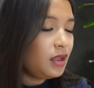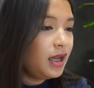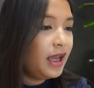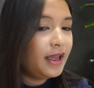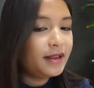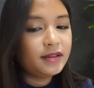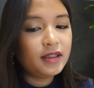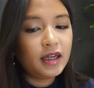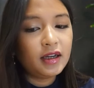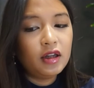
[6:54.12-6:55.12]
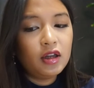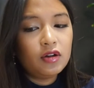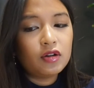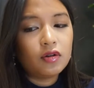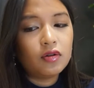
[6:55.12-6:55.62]
And yeah,
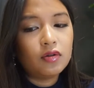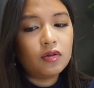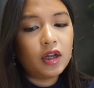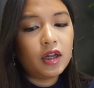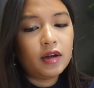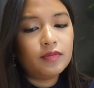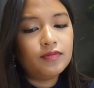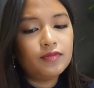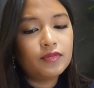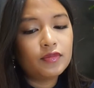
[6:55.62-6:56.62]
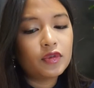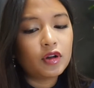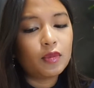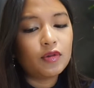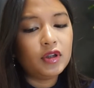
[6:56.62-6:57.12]
so
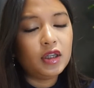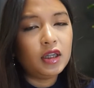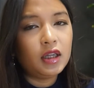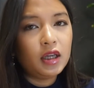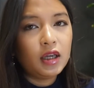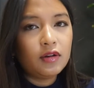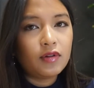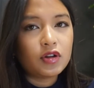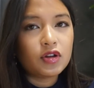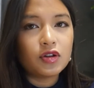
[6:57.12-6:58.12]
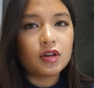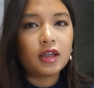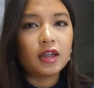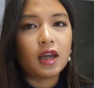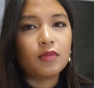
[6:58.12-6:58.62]
some of the functions
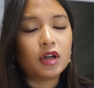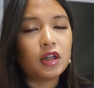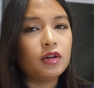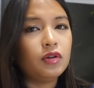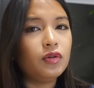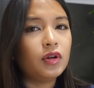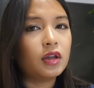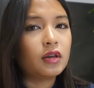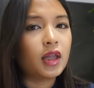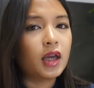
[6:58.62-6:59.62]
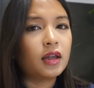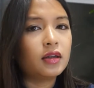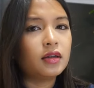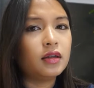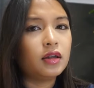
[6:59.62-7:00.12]
that the camera can do is
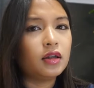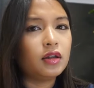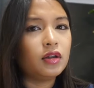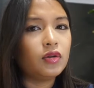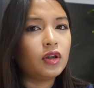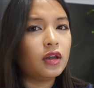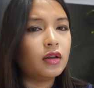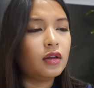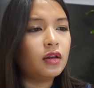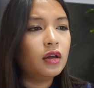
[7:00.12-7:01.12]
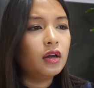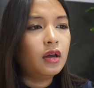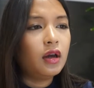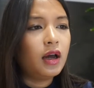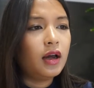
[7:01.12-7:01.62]
that you can
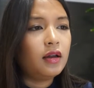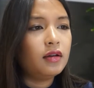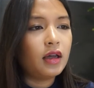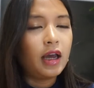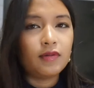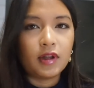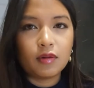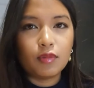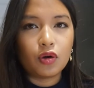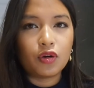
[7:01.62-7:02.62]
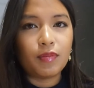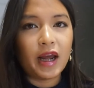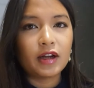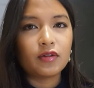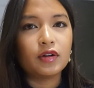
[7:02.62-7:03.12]
have like a blurry
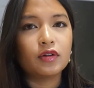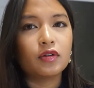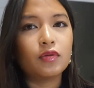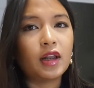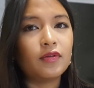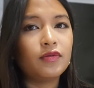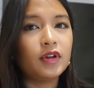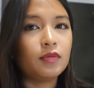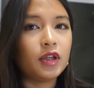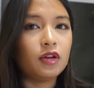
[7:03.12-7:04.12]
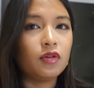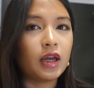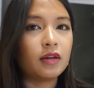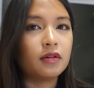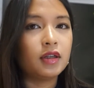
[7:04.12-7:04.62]
background, so while I'm filming you
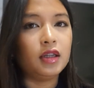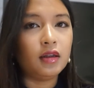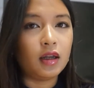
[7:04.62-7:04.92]
guys see